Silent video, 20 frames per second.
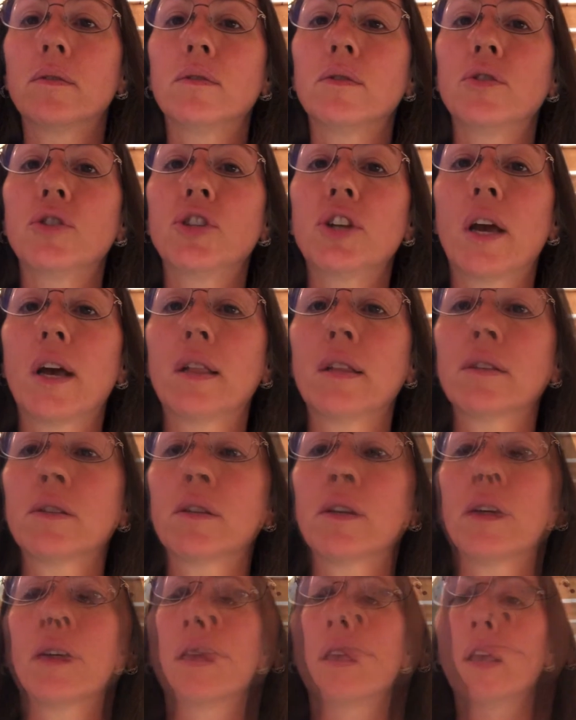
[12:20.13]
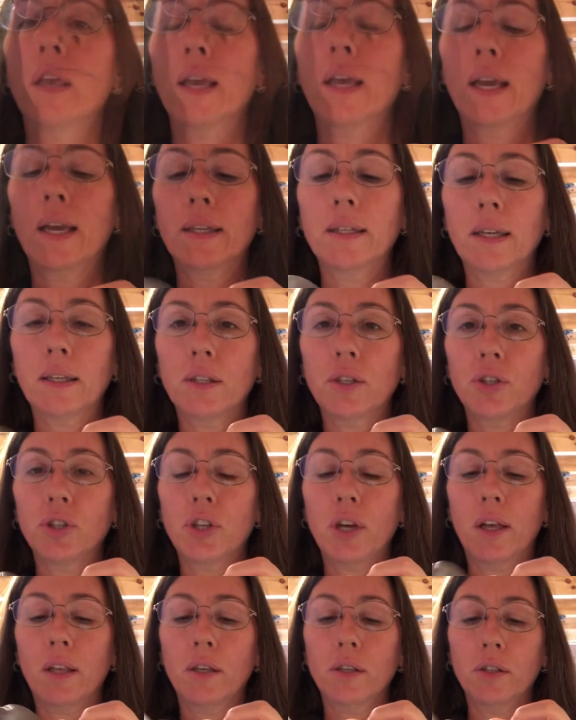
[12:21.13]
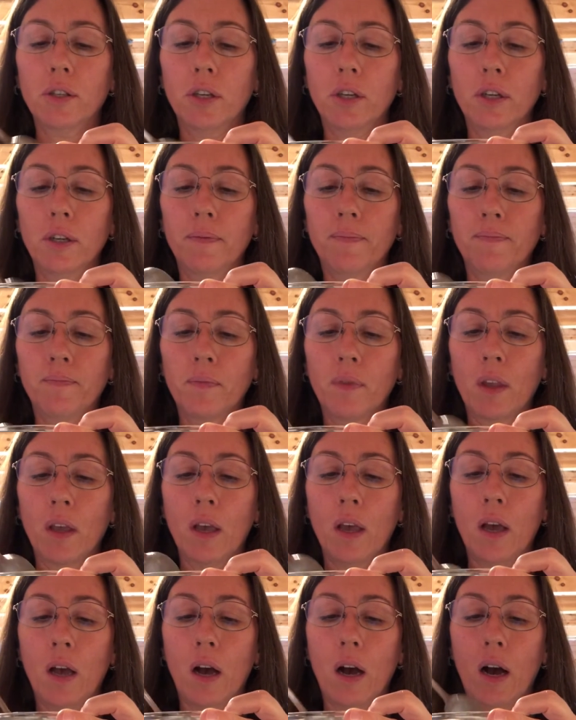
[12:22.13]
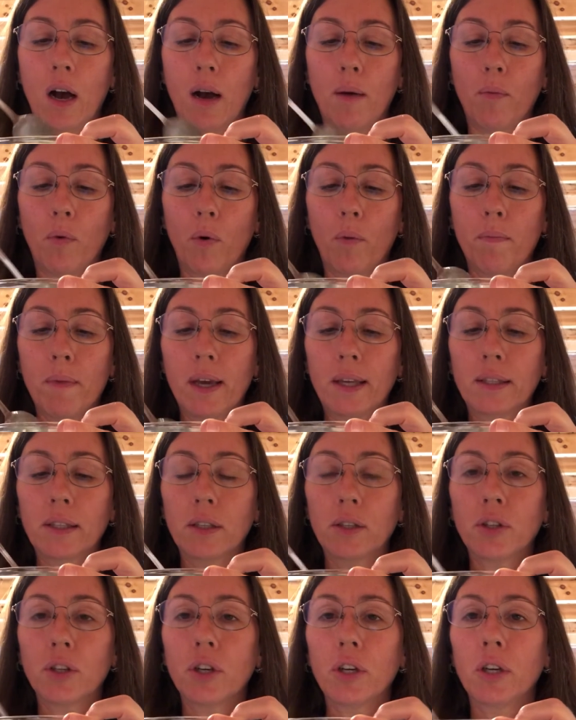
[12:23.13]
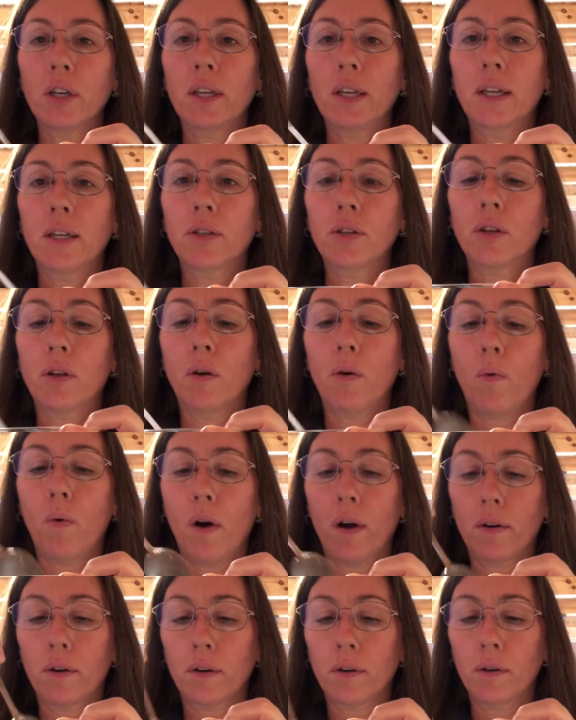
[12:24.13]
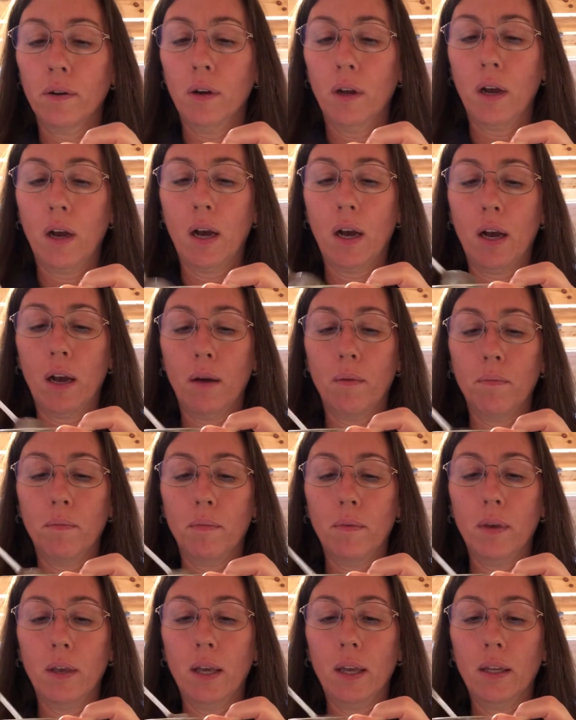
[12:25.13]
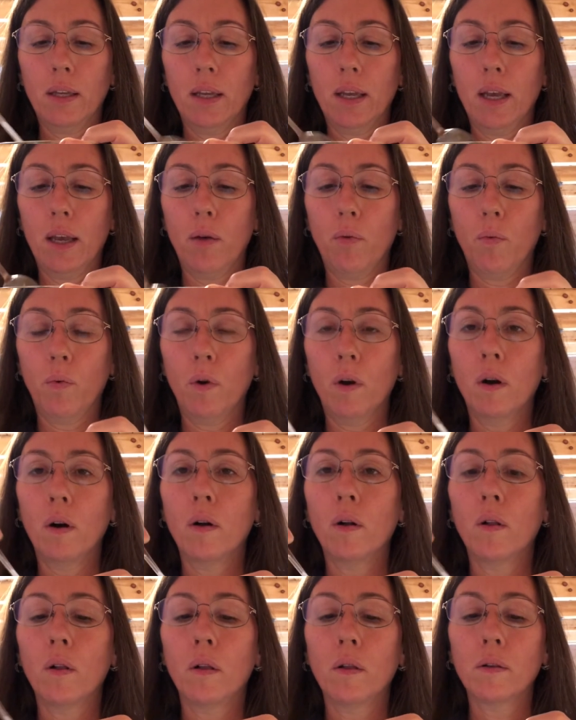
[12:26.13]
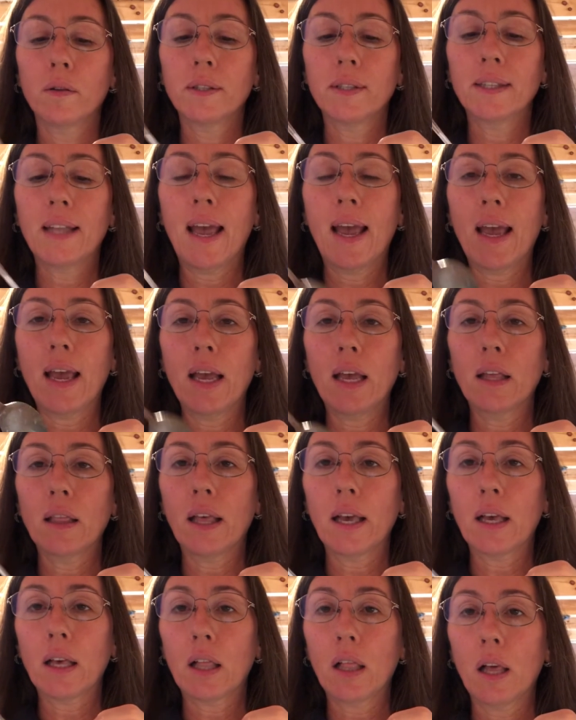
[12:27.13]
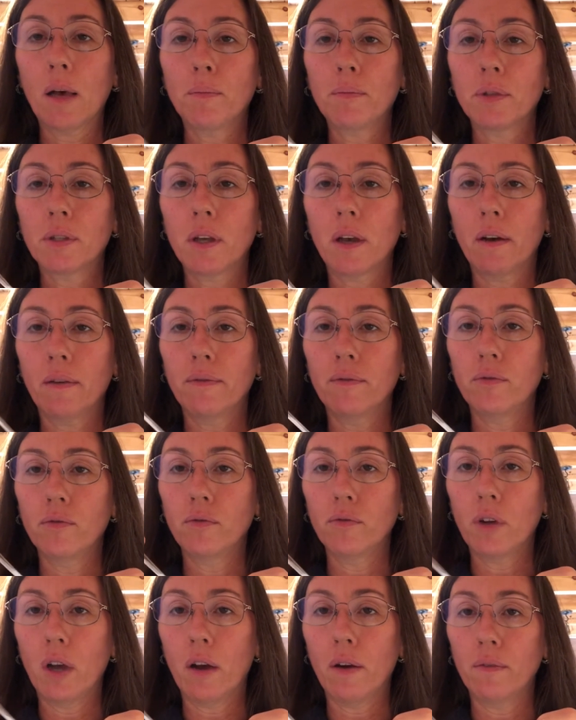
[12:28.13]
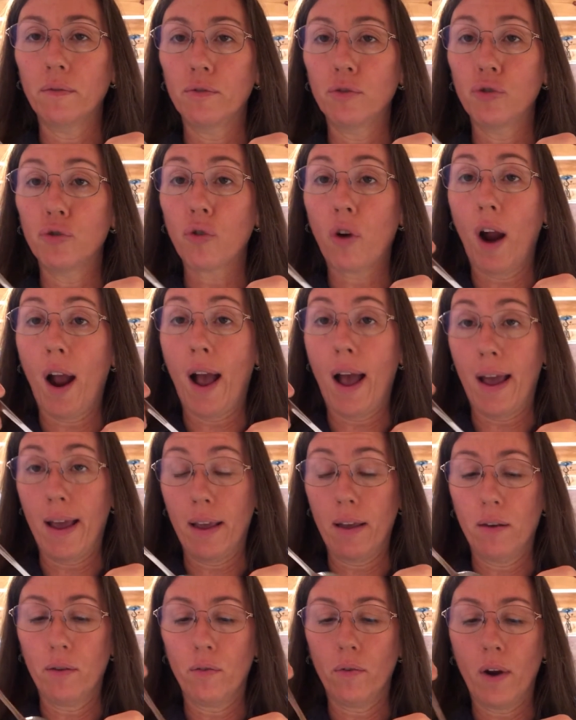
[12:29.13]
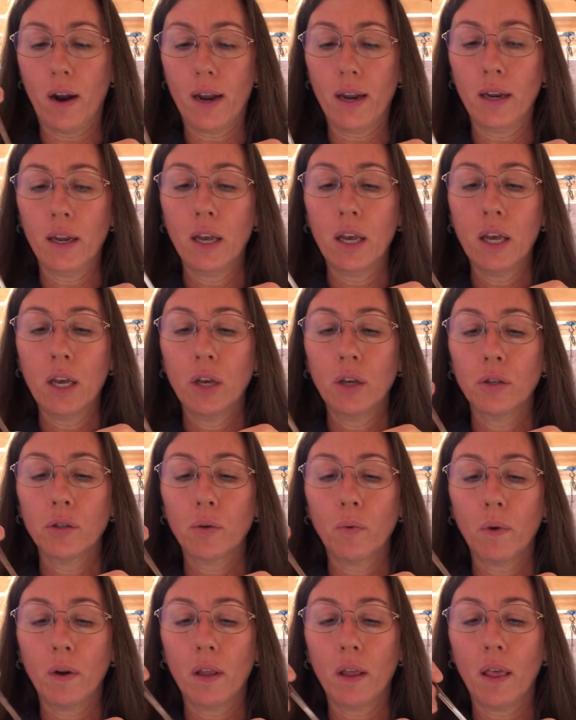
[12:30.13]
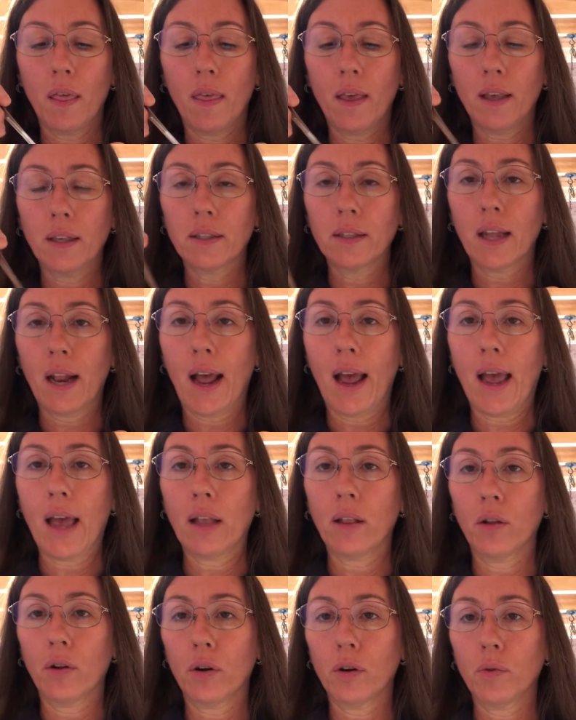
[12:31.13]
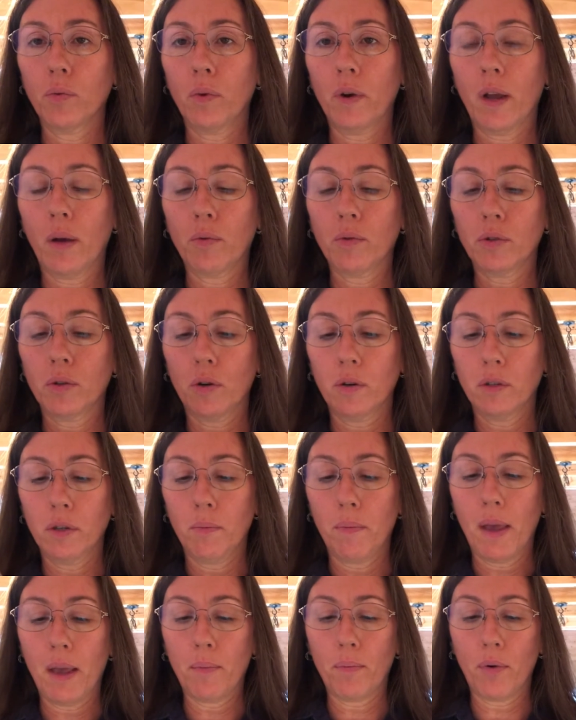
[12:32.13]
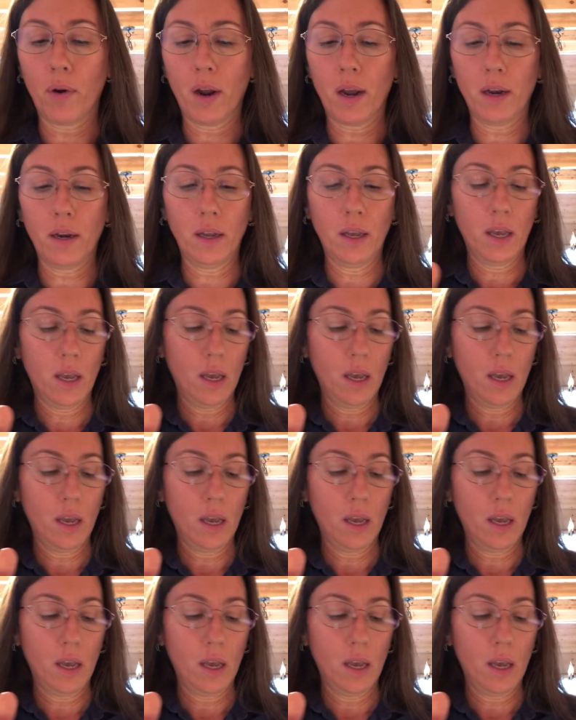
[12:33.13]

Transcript: gel as good. It doesn't gel as good um, or mixes good into the water, um, it, it will stay like clumps of, of dry, right? So one of the things that I had learned when I was starting to bake bread,